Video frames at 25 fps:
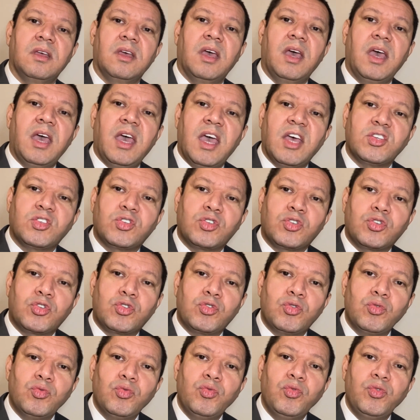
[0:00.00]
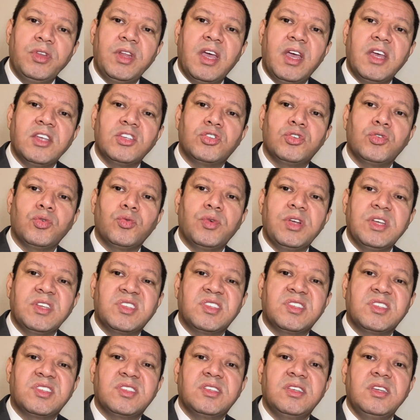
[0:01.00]
As soon as you
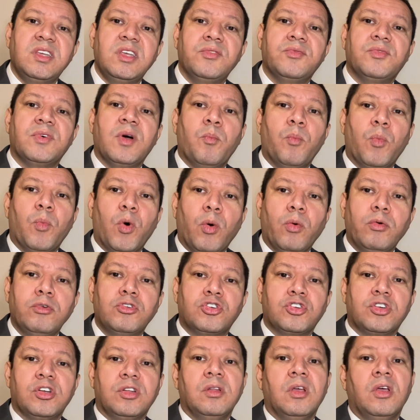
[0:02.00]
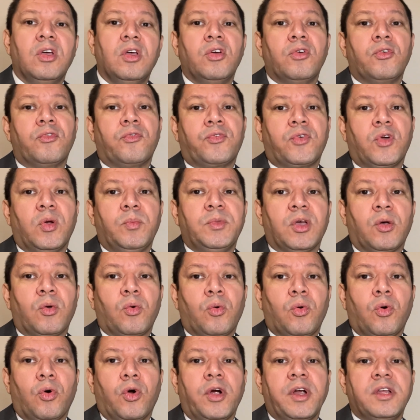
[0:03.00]
receive a motion from the
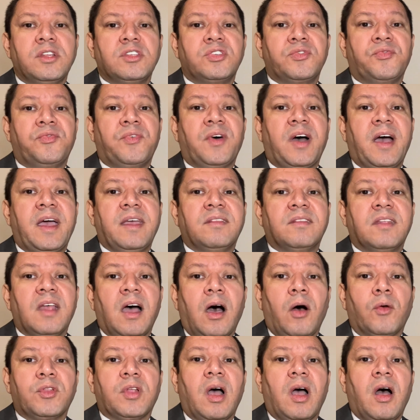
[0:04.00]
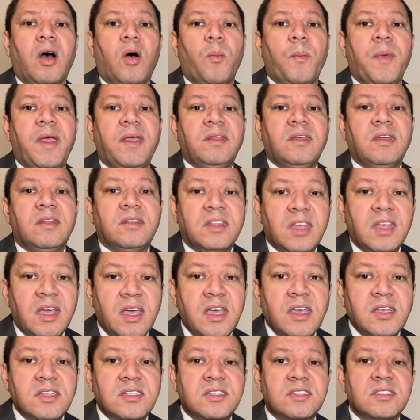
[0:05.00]
court, find out how many
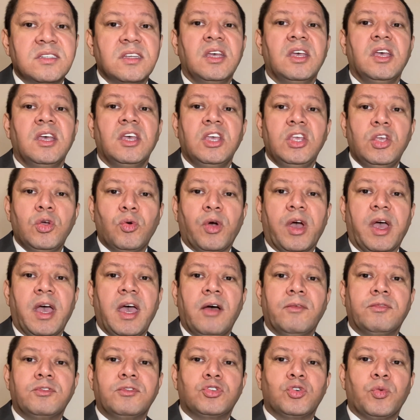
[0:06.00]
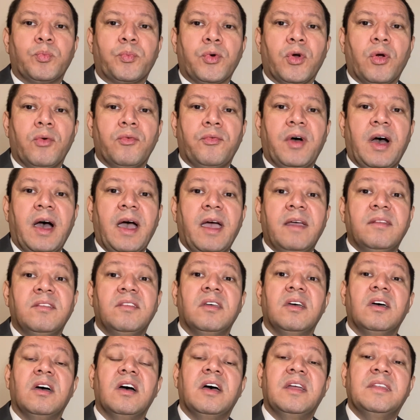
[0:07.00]
days you have to
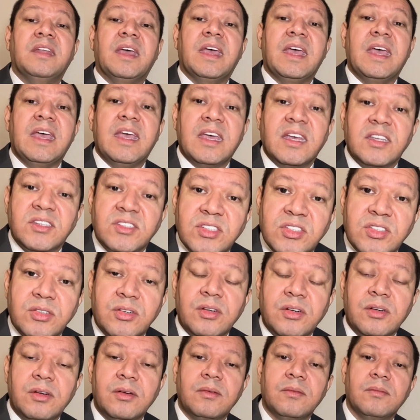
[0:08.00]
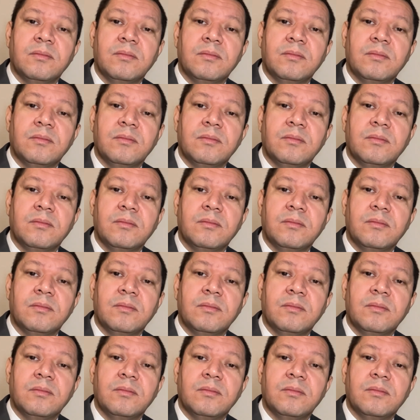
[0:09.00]
provide an answer.